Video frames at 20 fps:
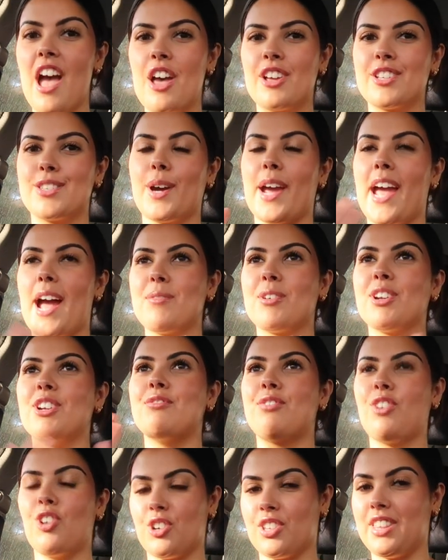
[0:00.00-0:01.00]
So I am gonna
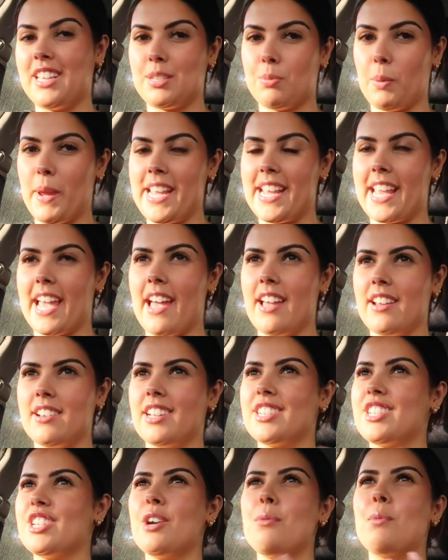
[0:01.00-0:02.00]
vlog this weekend.
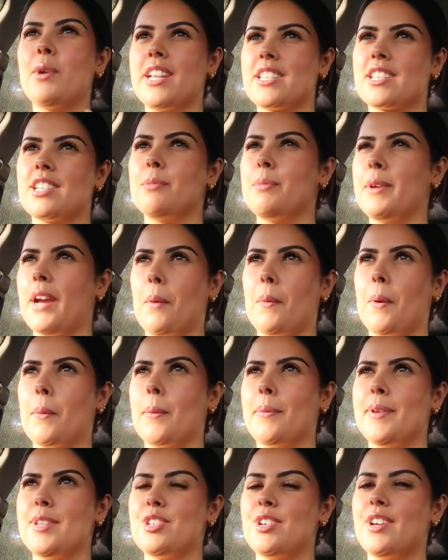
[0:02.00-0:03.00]
I don't know when it's gonna be up. I'll
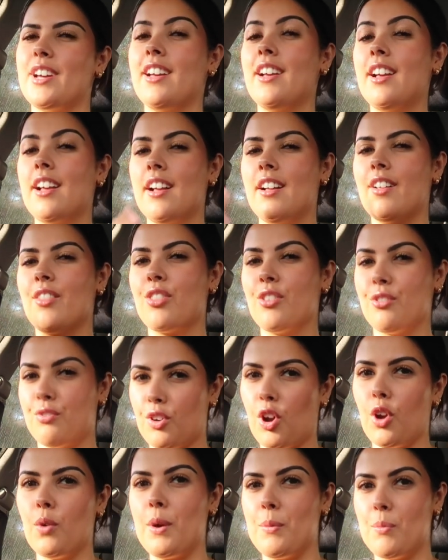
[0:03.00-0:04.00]
probably do it the
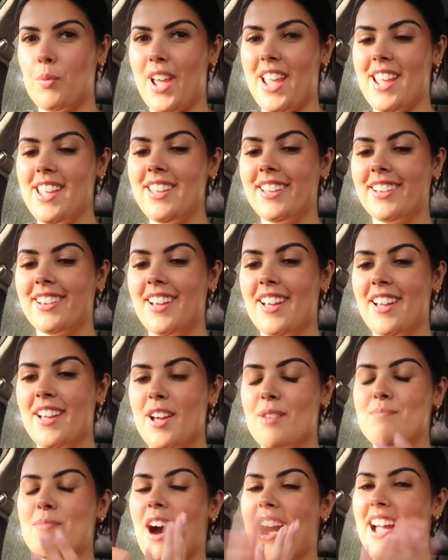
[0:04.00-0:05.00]
following week,
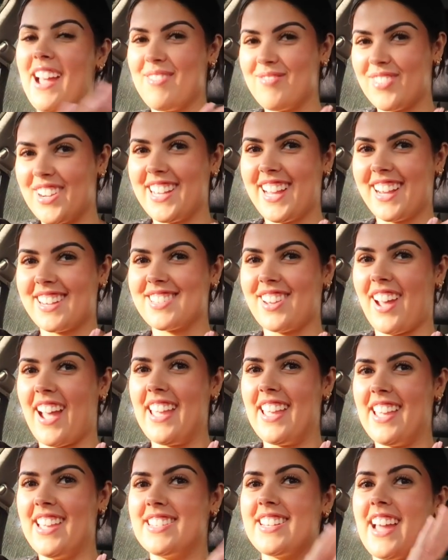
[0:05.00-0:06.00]
but I am really
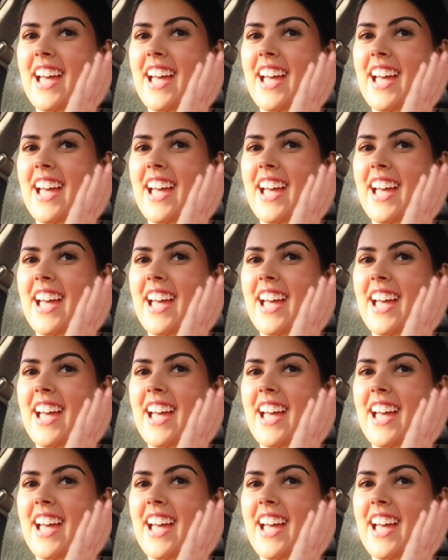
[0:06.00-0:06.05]
excited.